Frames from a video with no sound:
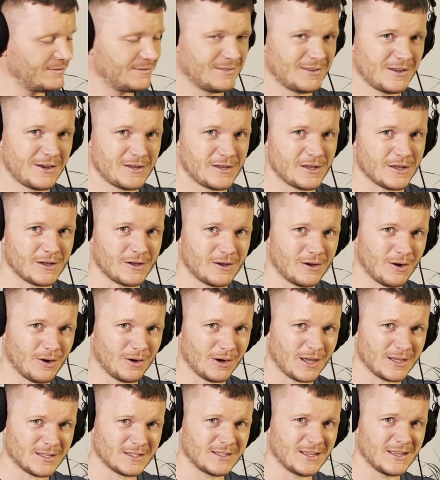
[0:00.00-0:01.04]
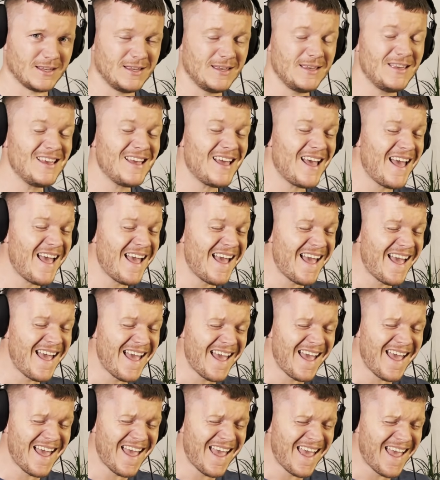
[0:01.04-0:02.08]
There you go. That's the
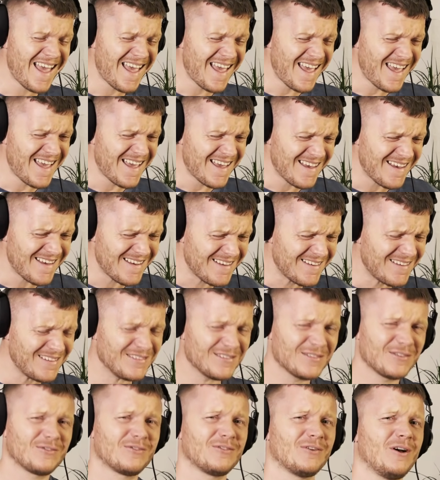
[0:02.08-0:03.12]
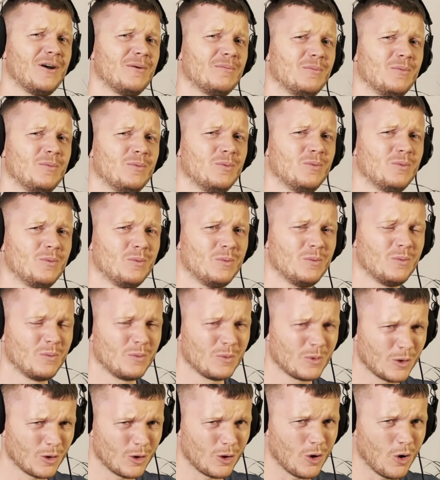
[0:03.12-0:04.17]
yeah from
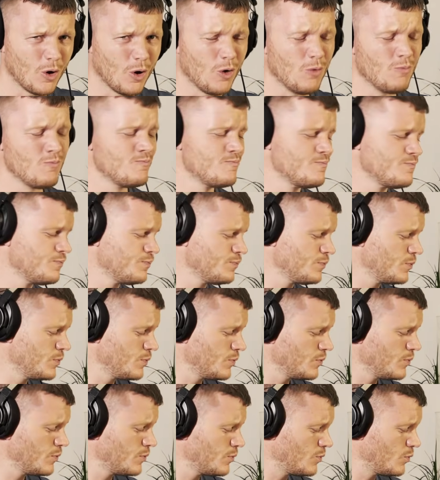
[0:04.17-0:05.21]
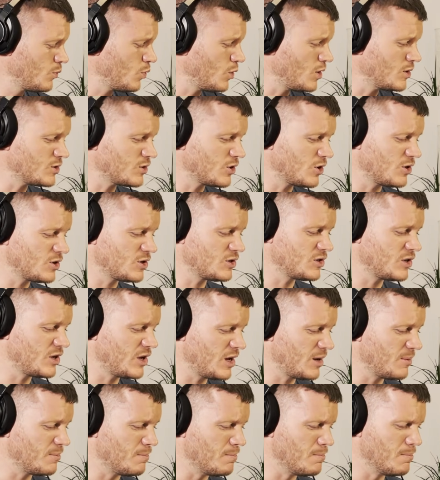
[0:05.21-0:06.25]
Go. Was her
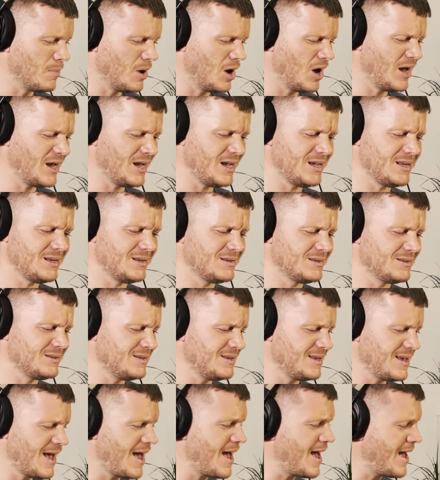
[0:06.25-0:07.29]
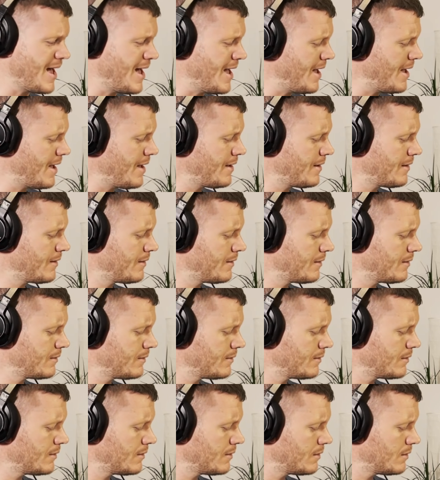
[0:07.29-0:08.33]
saying mine, yeah.
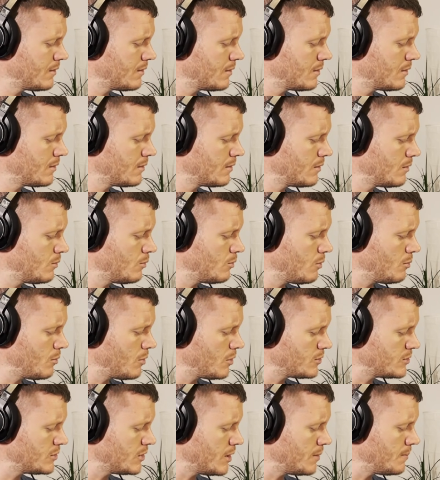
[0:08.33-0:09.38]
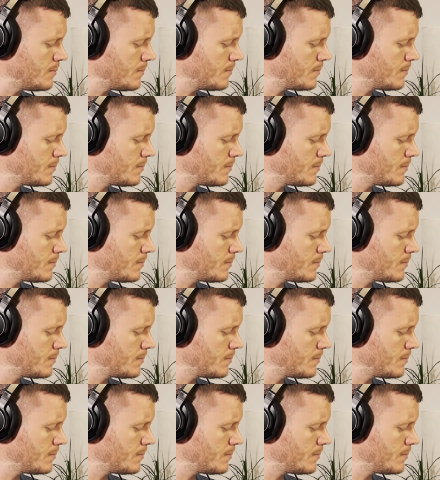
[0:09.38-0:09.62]
One more time.